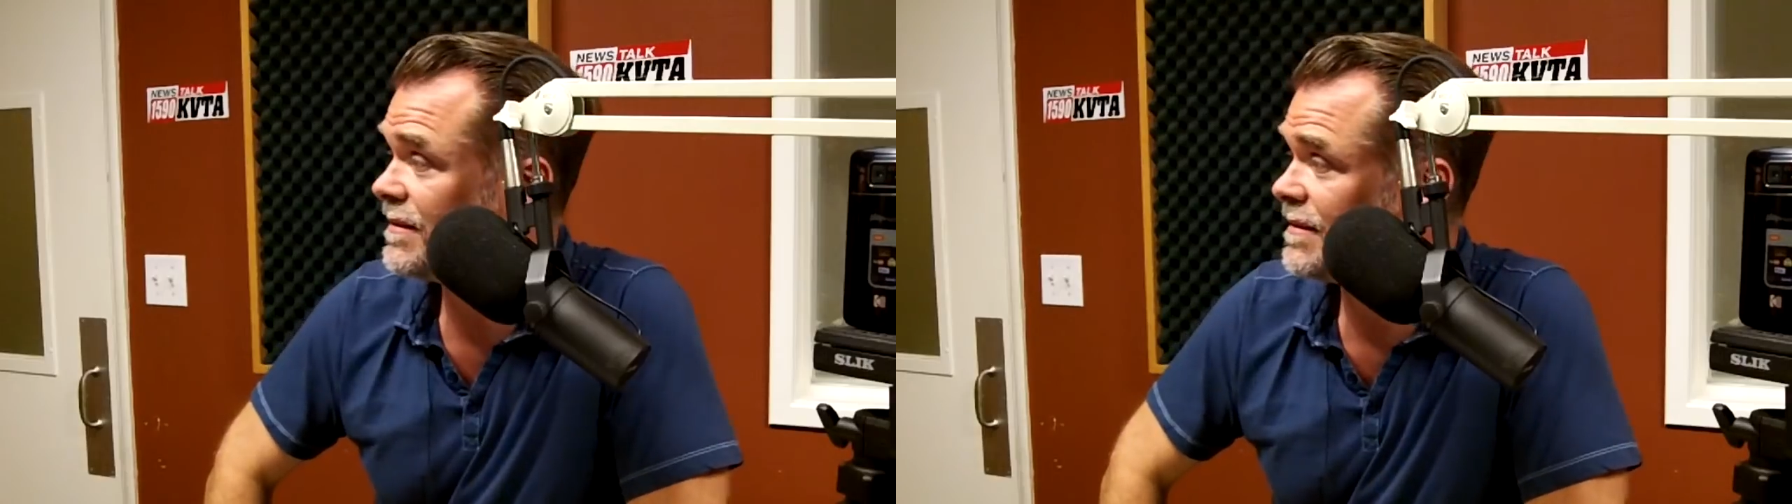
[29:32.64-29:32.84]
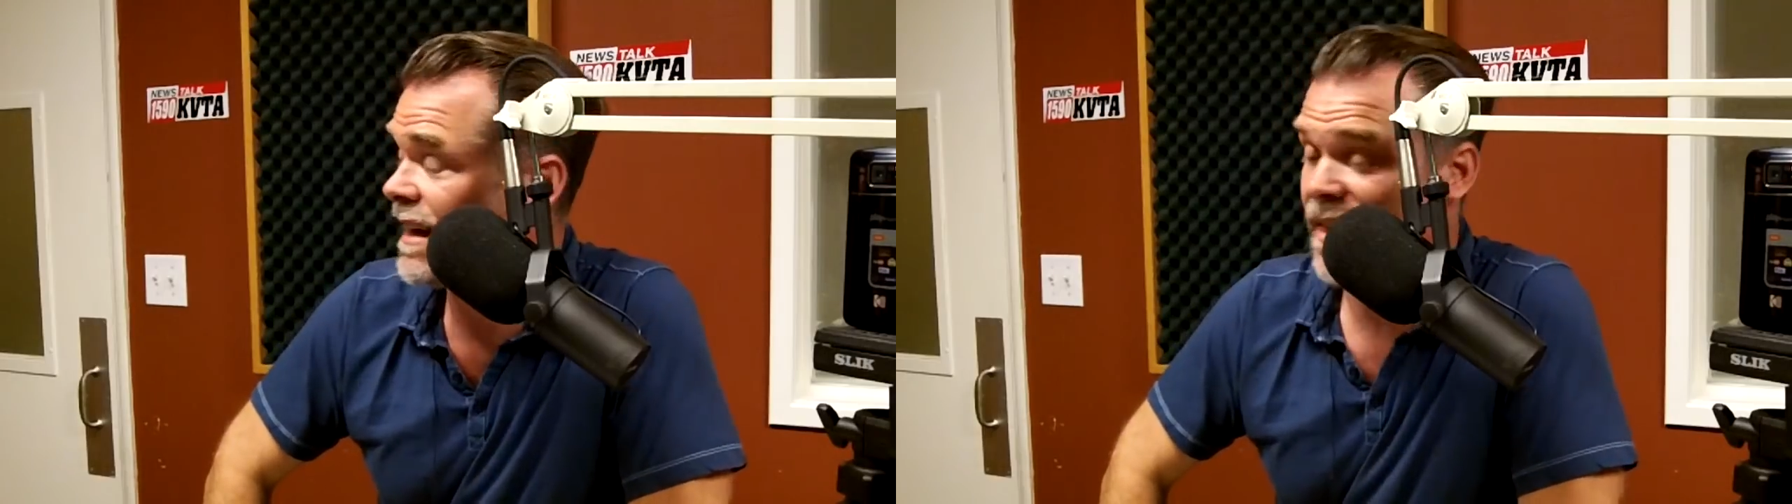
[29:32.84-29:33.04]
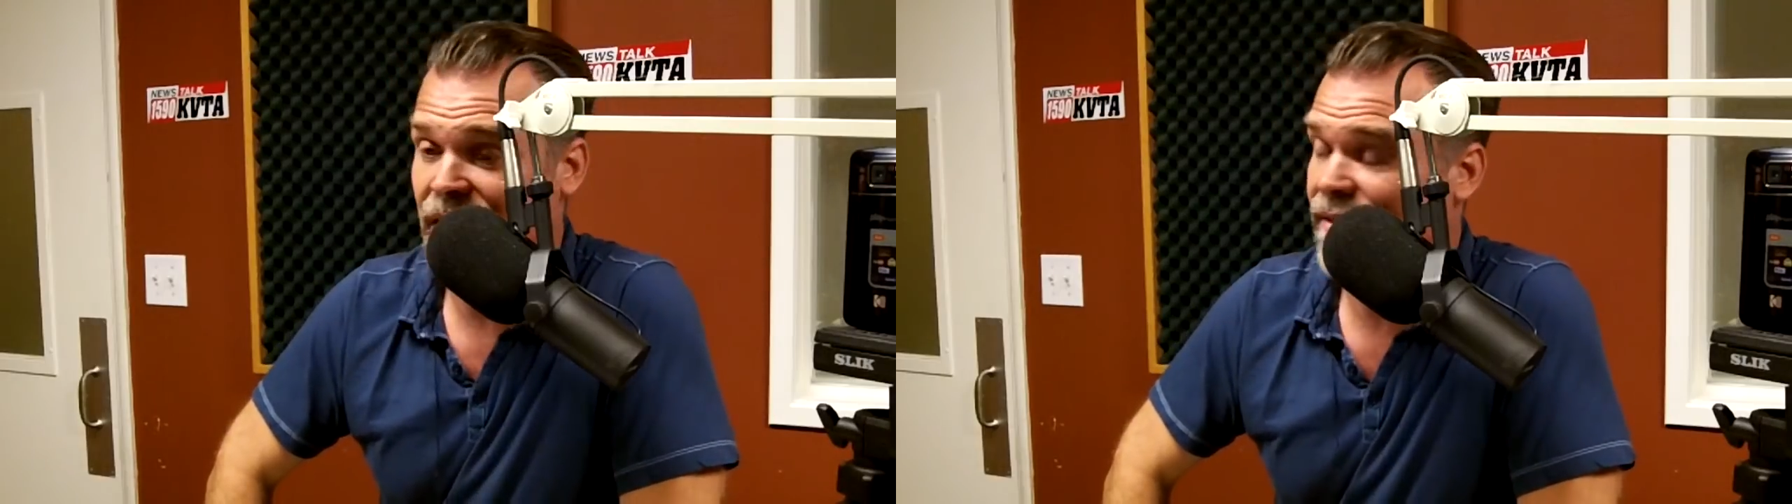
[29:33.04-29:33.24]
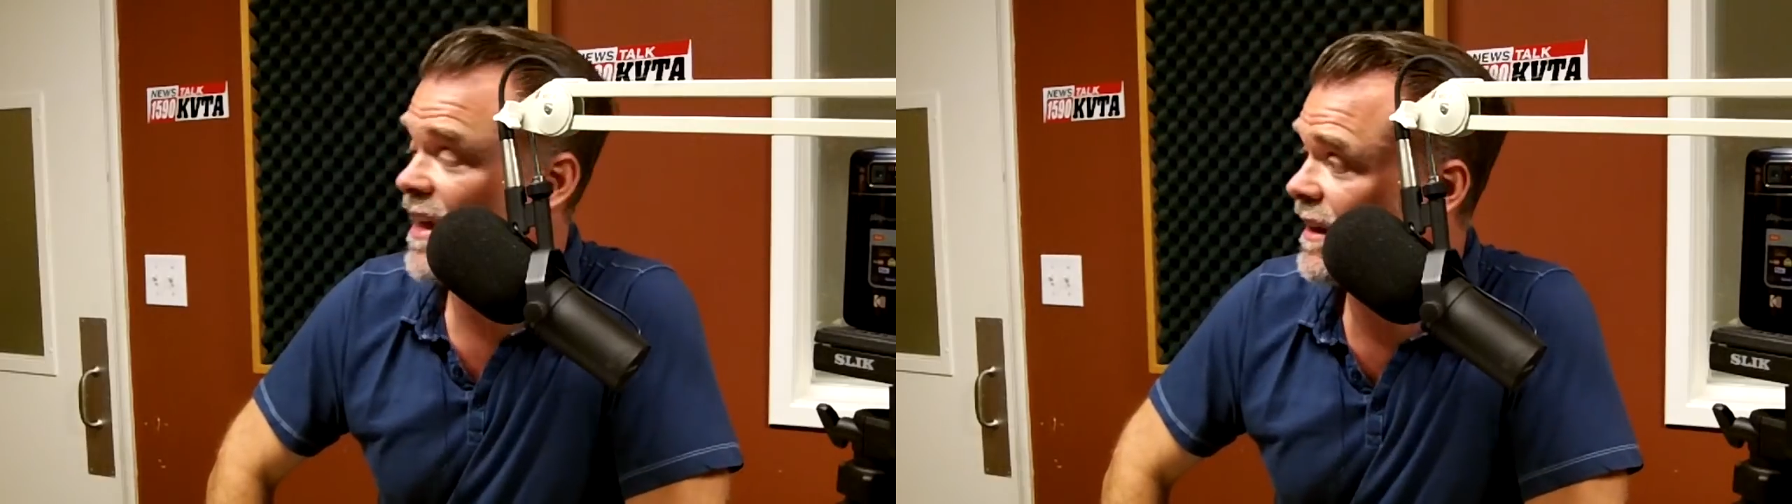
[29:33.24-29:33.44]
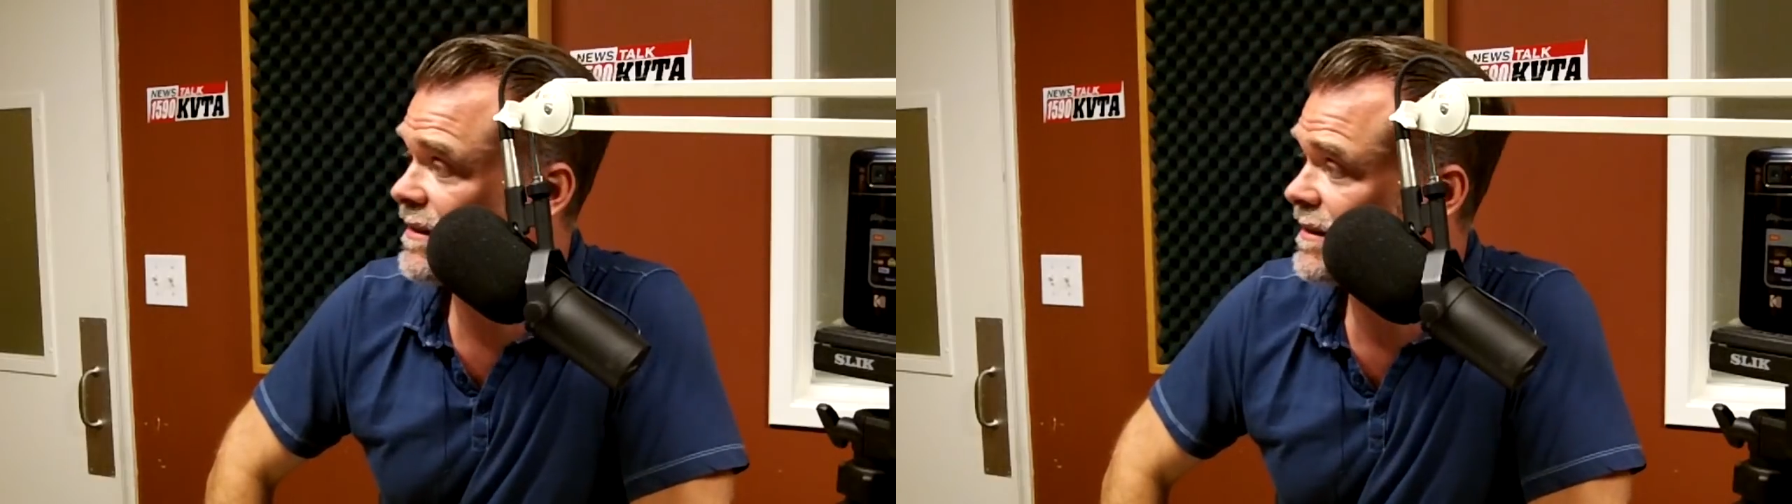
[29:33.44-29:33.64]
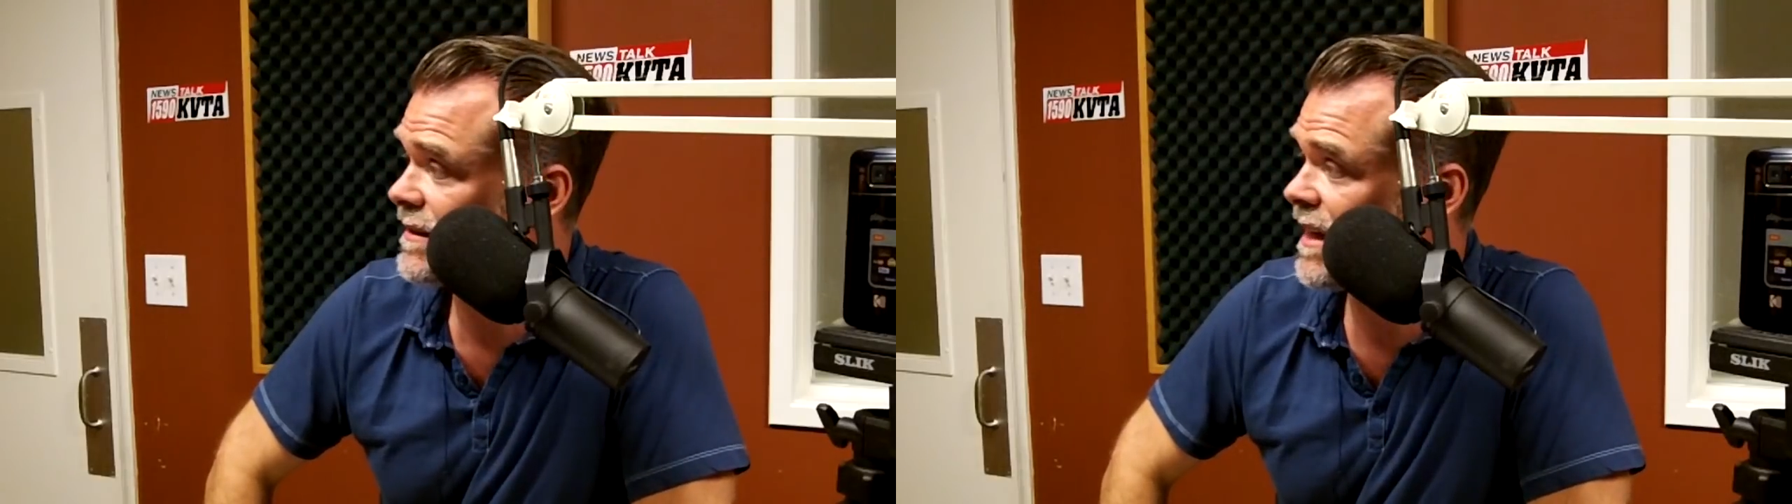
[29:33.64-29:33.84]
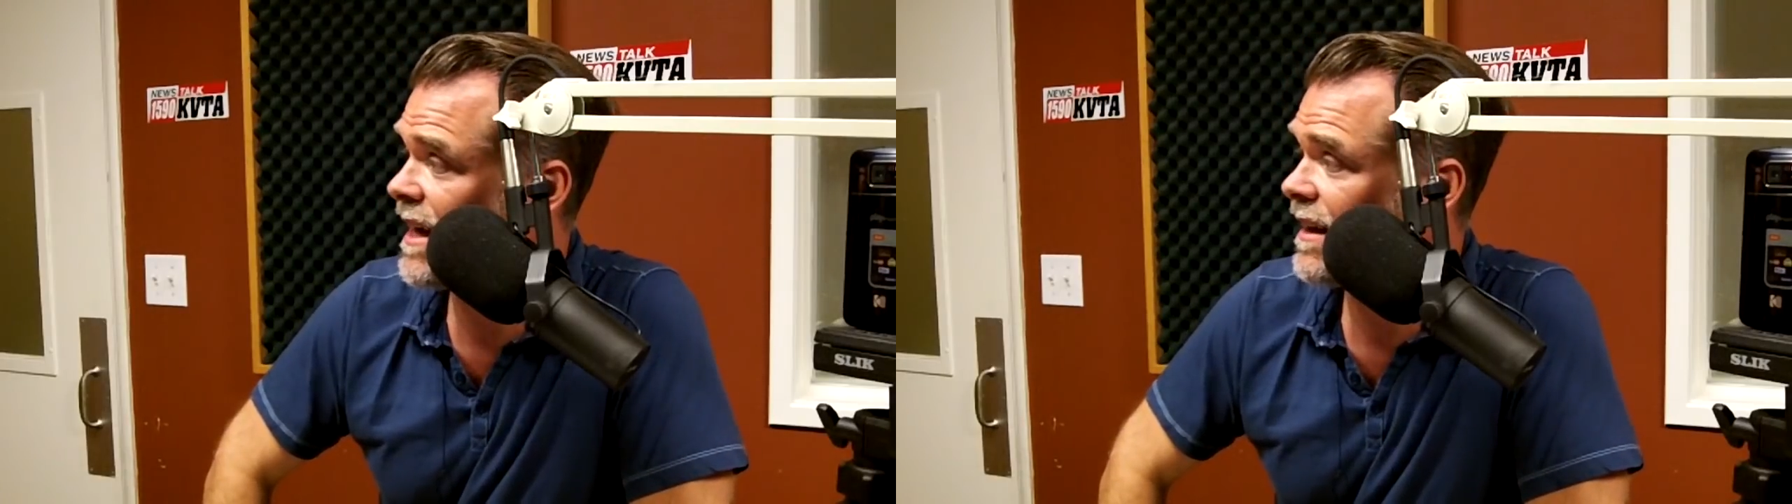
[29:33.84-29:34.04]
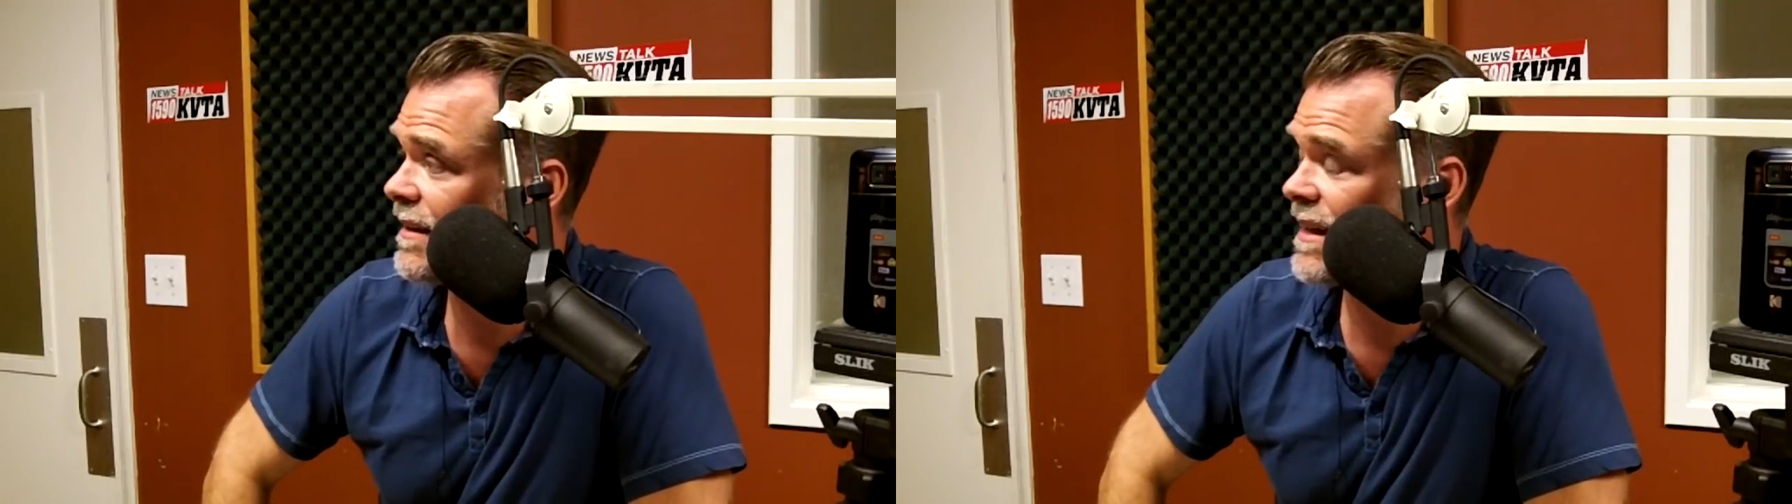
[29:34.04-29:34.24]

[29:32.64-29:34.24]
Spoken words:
I love that. Yeah.